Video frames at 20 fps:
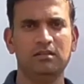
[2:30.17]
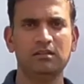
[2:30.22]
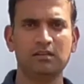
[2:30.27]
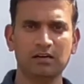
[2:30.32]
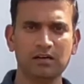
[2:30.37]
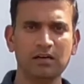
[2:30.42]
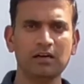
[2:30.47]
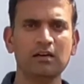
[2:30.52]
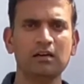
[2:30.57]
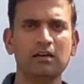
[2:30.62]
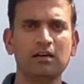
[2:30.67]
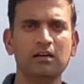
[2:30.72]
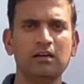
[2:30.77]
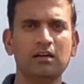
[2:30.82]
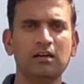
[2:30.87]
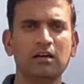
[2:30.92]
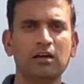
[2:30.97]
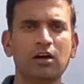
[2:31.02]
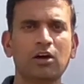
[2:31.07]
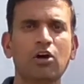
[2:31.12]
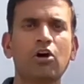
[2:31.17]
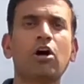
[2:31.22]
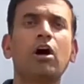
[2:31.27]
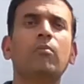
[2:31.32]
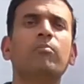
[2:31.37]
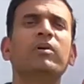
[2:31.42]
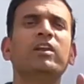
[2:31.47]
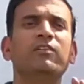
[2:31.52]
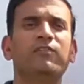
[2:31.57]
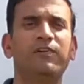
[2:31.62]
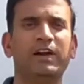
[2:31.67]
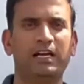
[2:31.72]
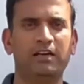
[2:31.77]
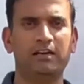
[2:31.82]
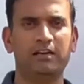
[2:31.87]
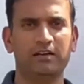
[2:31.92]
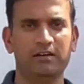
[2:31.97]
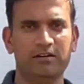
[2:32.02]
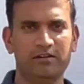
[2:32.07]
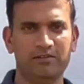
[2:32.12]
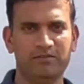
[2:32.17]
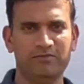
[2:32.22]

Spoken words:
the common factor.